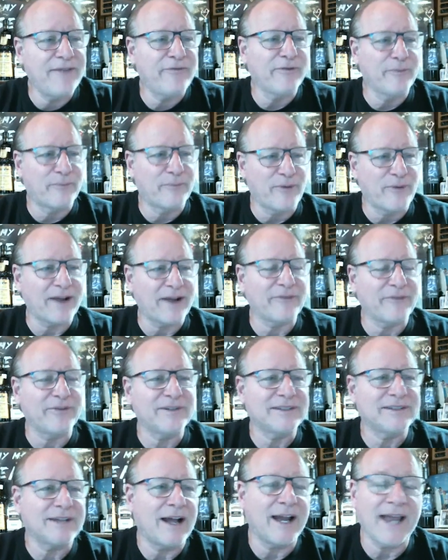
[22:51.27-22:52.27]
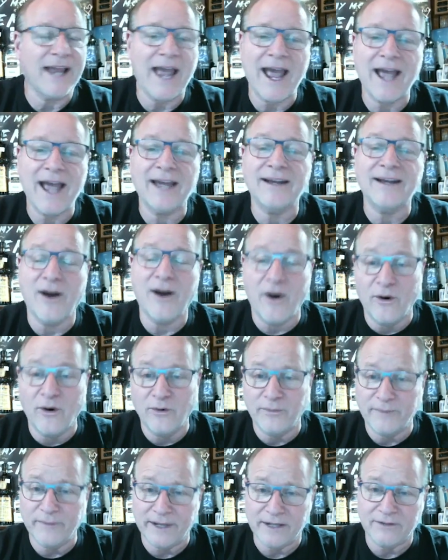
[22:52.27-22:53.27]
for breakfast, I had
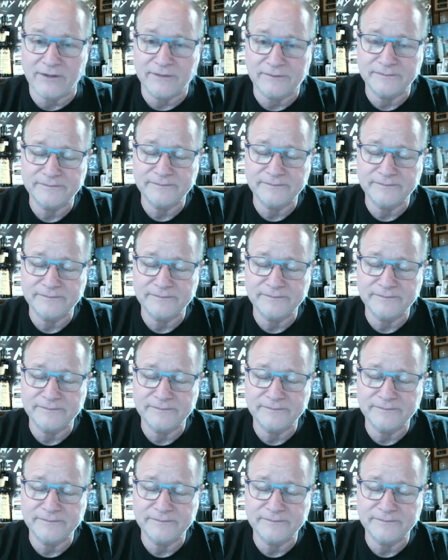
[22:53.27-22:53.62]
oatmeal.